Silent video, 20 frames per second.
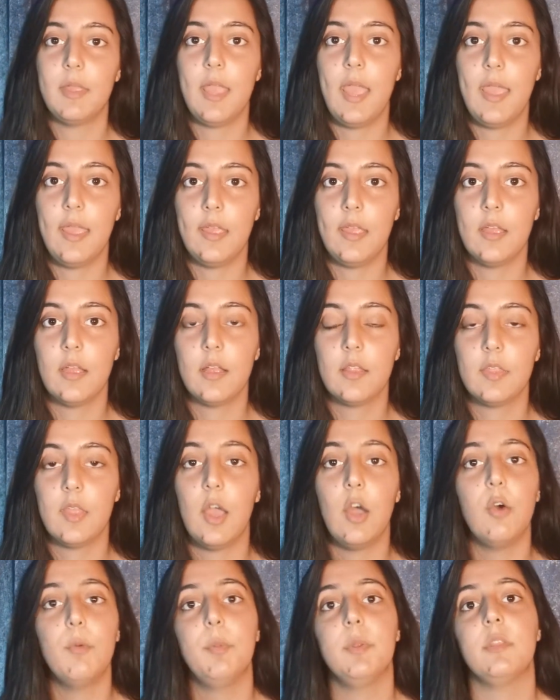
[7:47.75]
getting
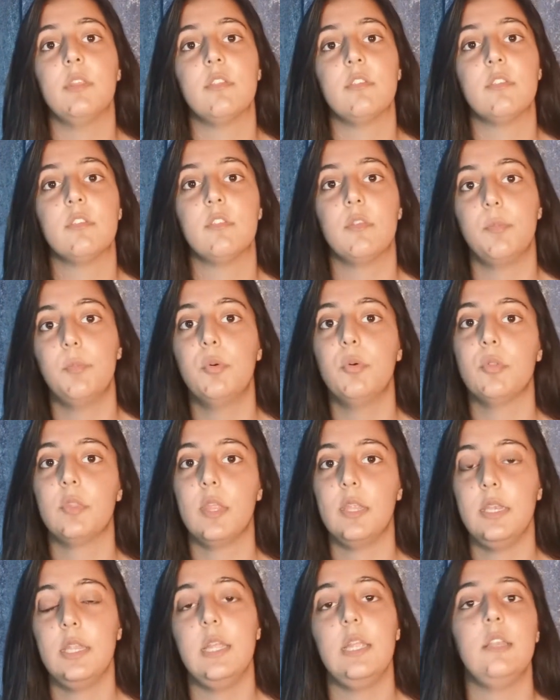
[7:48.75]
the help and the support
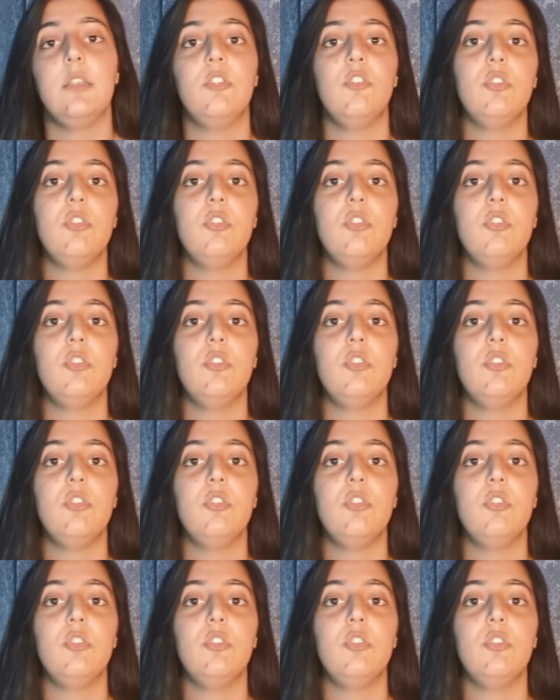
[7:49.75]
they need?